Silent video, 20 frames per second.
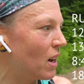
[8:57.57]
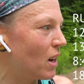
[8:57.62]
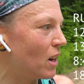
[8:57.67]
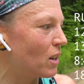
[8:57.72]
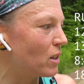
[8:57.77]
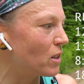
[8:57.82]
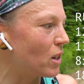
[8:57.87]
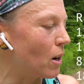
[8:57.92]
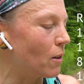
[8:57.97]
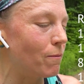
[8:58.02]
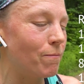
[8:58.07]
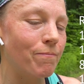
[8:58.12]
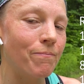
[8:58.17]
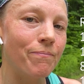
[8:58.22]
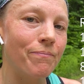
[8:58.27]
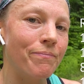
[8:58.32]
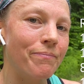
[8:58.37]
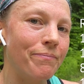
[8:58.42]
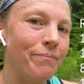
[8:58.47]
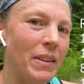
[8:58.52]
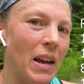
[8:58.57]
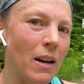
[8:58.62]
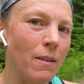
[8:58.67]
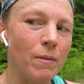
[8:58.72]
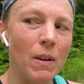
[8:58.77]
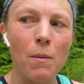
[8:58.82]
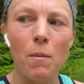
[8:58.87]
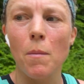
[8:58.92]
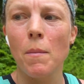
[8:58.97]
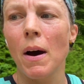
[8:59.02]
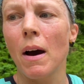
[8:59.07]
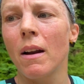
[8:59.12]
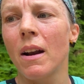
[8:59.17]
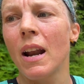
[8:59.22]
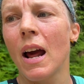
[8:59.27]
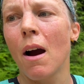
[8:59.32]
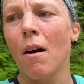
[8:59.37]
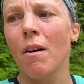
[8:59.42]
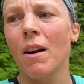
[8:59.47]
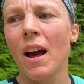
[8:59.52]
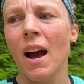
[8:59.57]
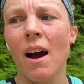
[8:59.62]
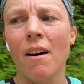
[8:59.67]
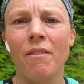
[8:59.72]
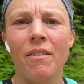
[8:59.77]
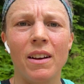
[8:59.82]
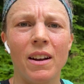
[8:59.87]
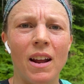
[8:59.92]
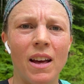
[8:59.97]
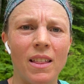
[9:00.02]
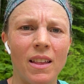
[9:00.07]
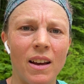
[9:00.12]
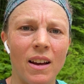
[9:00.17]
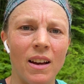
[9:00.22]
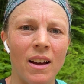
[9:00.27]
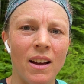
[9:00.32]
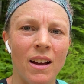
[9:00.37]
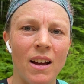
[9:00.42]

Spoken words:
So yeah, I'm about 1.5 hours in, I think.